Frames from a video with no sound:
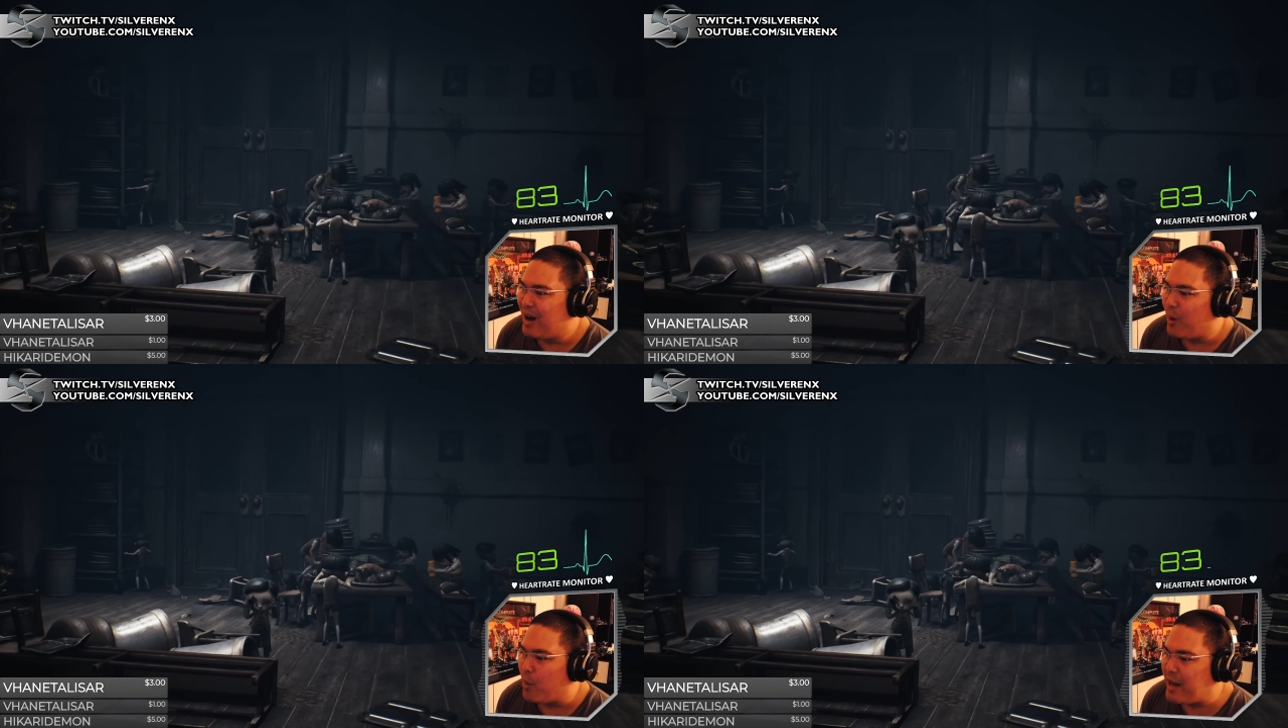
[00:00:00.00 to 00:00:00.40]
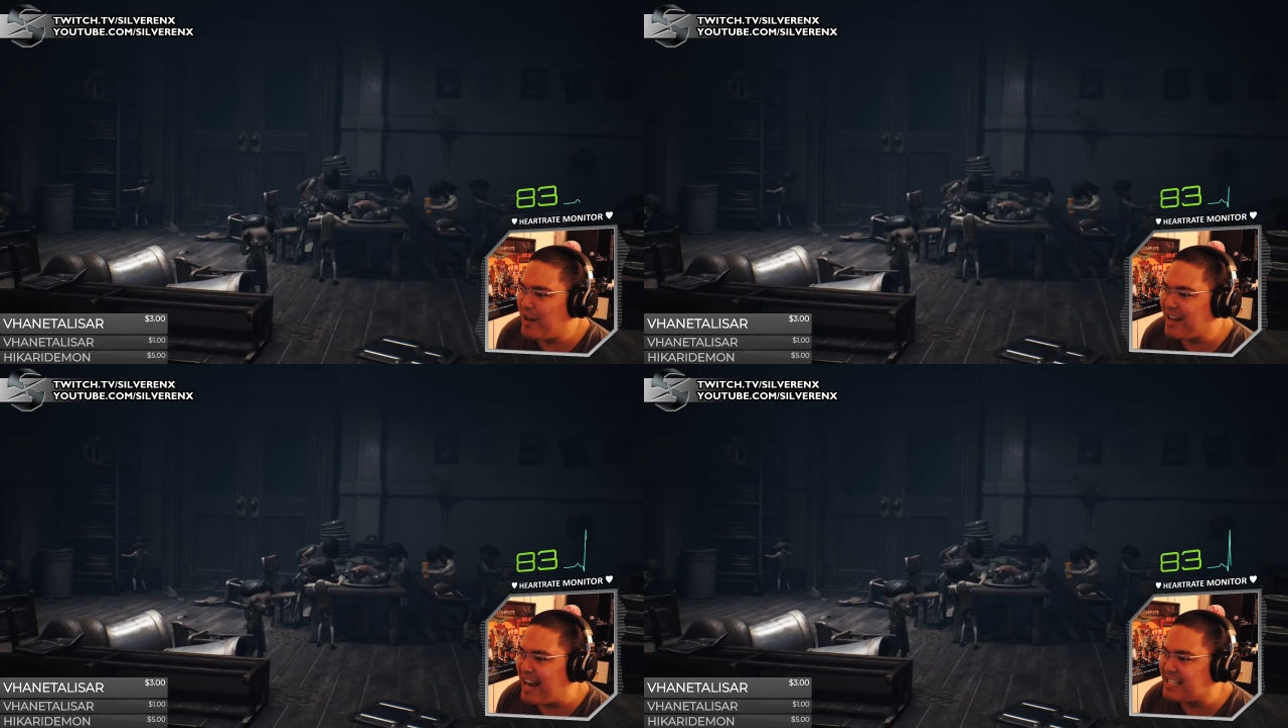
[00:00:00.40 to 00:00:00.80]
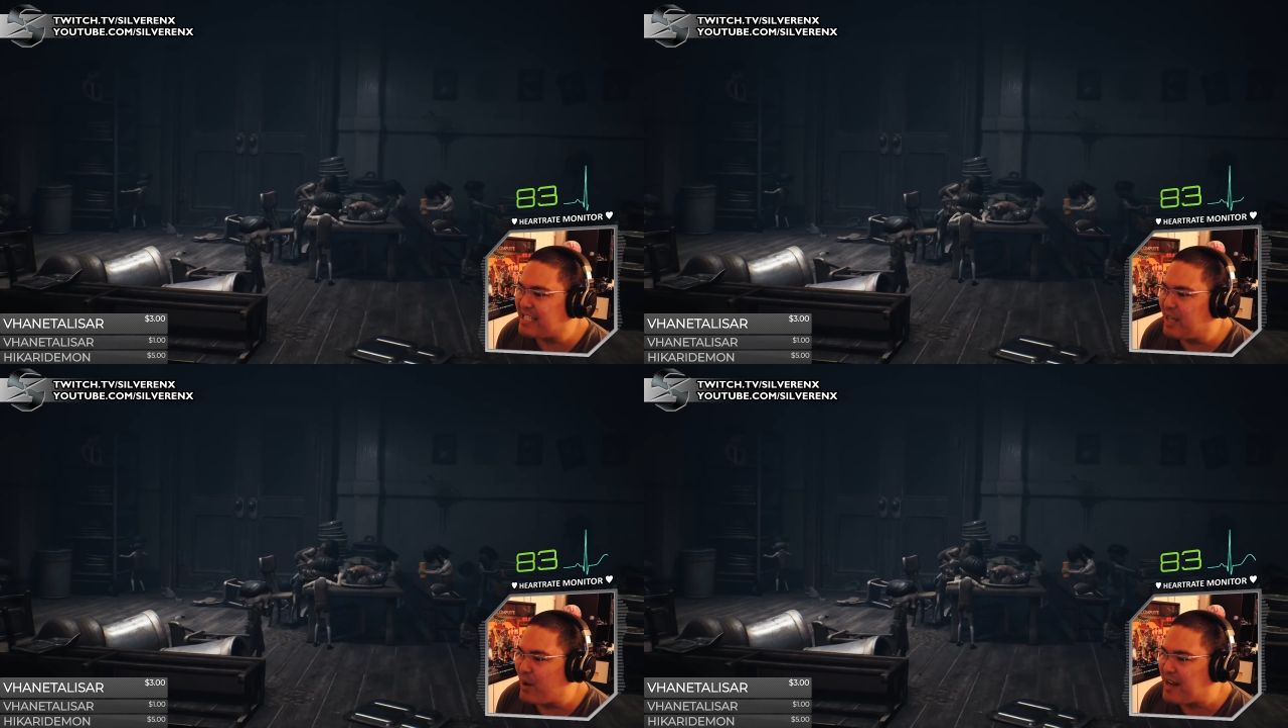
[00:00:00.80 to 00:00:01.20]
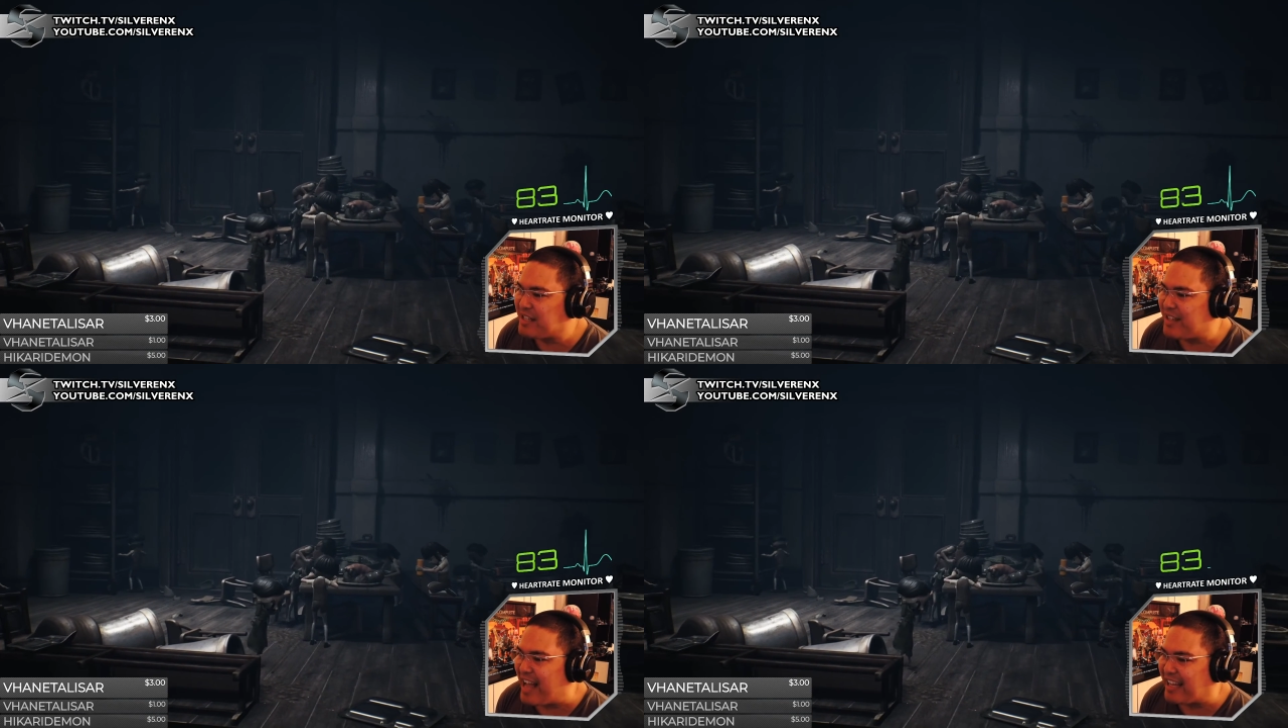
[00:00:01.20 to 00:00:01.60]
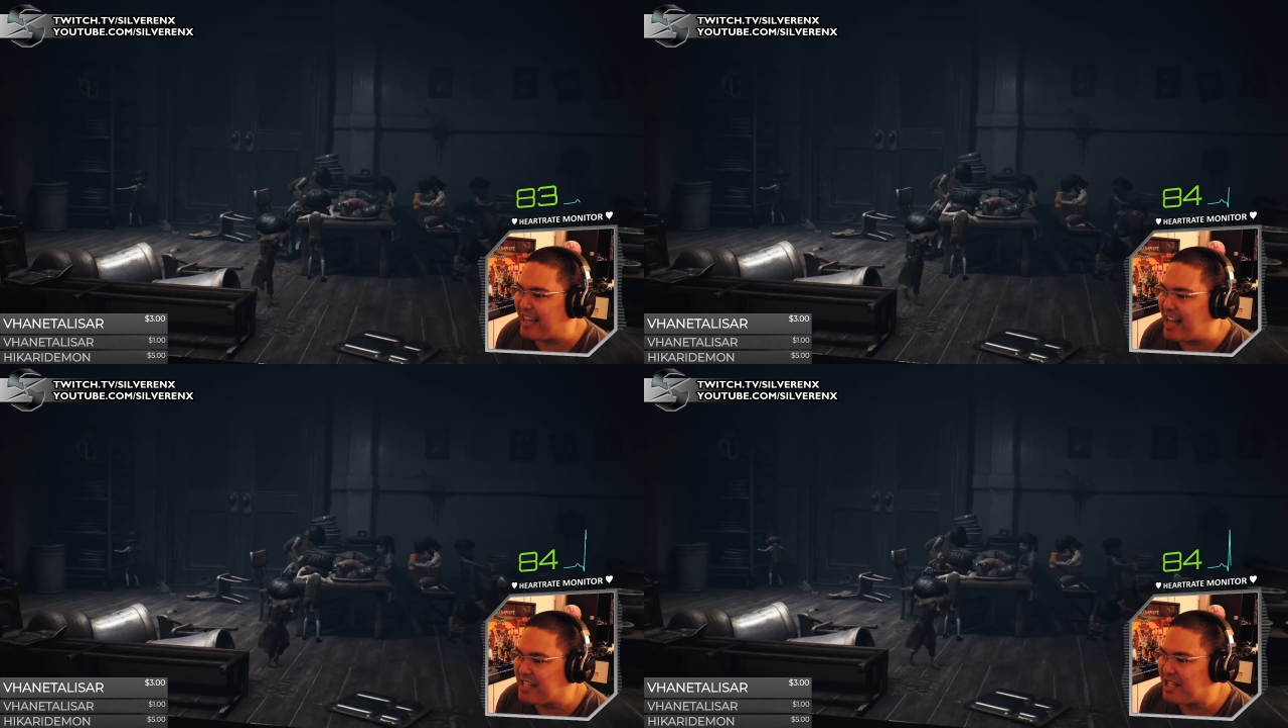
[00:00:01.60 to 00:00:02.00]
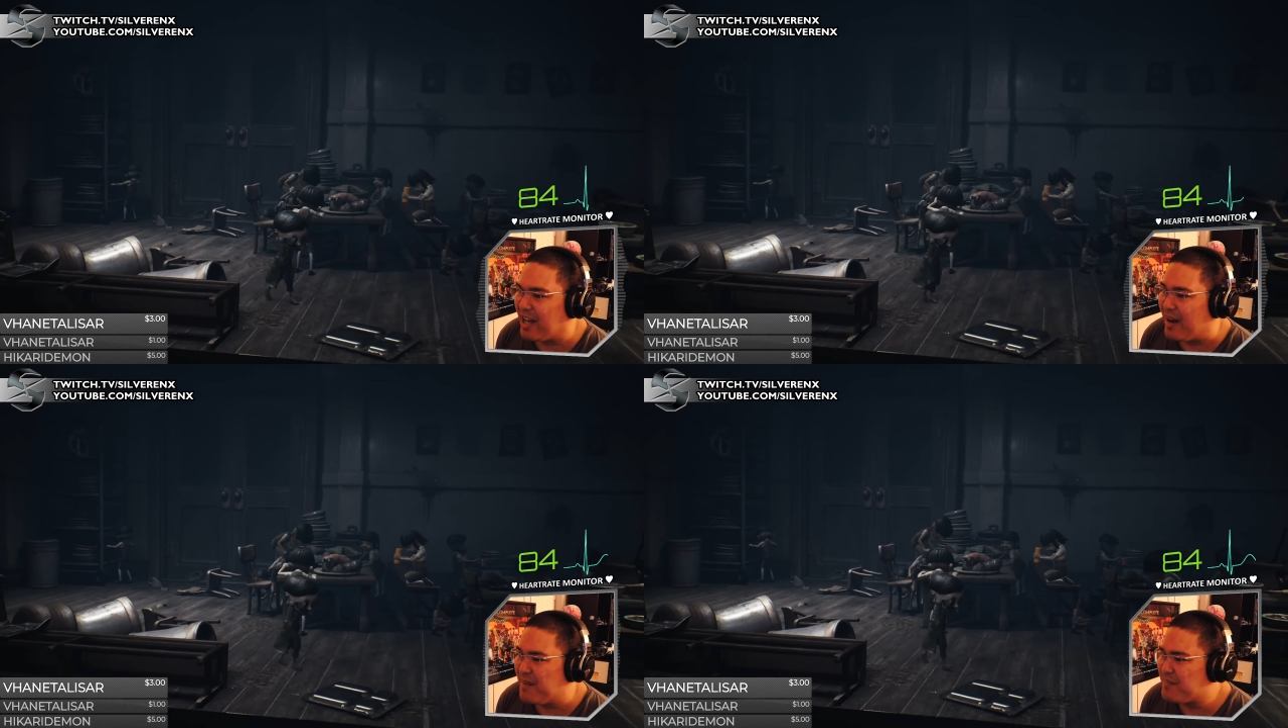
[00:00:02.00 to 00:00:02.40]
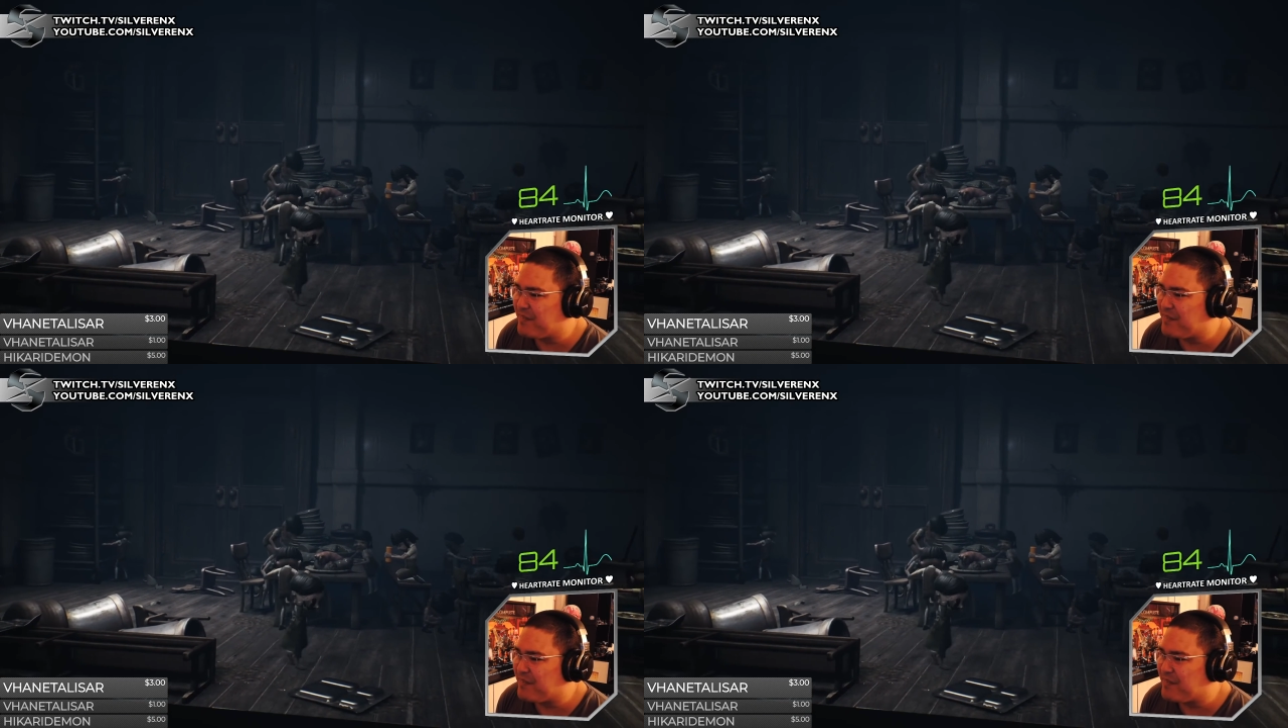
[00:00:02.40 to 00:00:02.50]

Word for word: What are you guys doing to that ketchup?